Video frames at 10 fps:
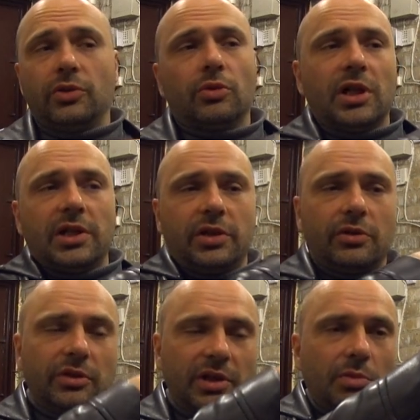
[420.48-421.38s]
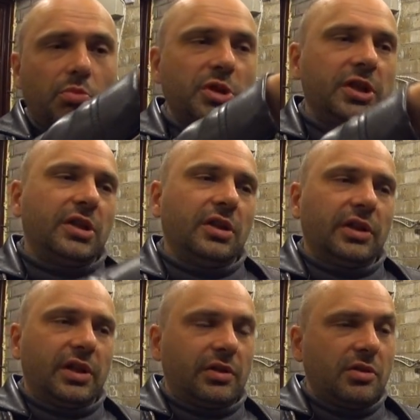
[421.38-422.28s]
you're riding on a completely
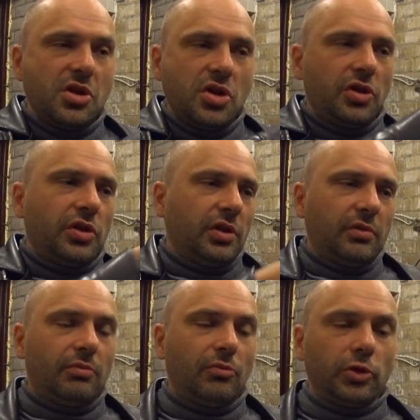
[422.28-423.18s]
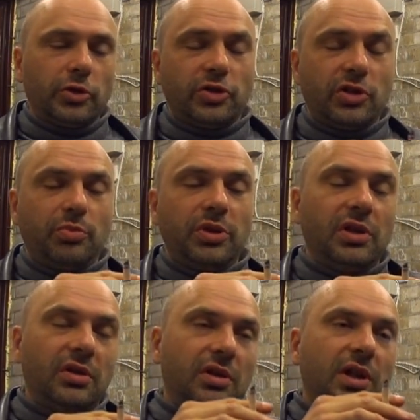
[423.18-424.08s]
like
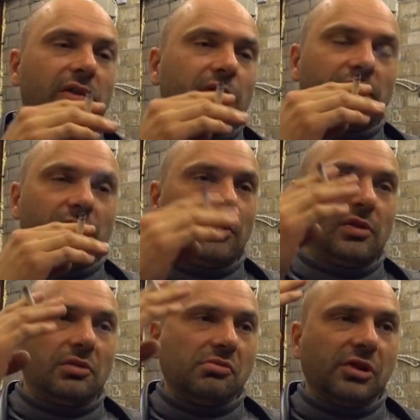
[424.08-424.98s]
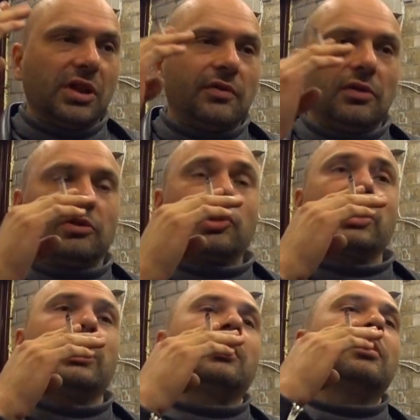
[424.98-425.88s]
MotoGP kind of level
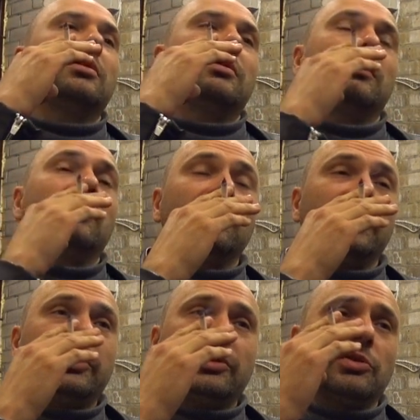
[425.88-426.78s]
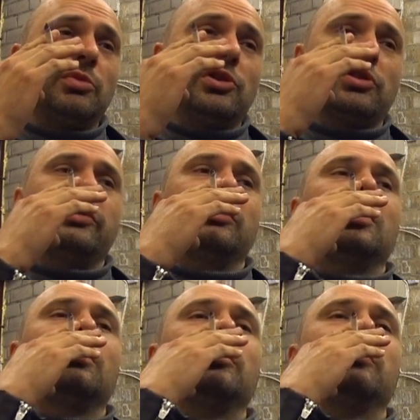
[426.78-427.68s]
track, this suspension setup